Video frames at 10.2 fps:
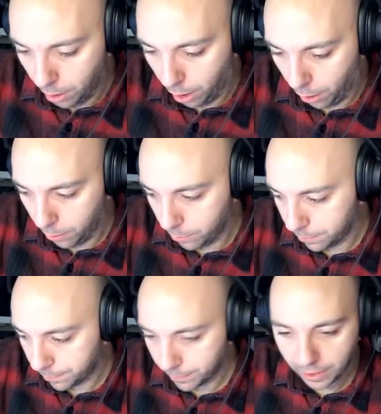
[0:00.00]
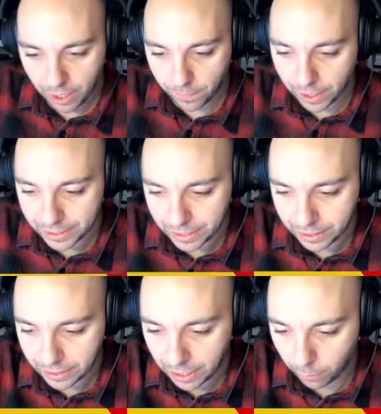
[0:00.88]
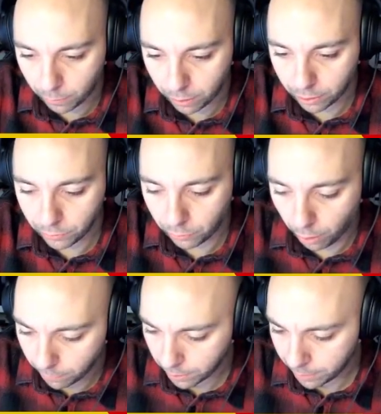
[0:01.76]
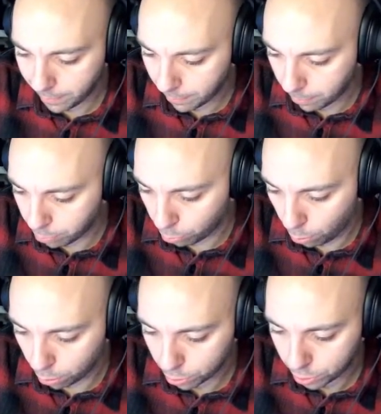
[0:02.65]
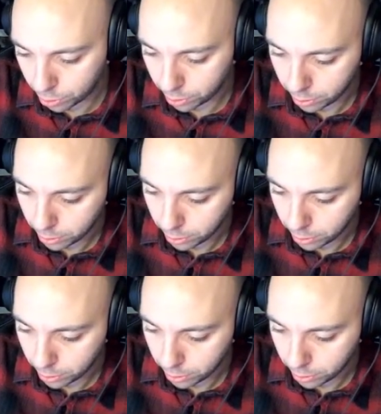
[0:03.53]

know if I need the outline, so I'm going to make my brush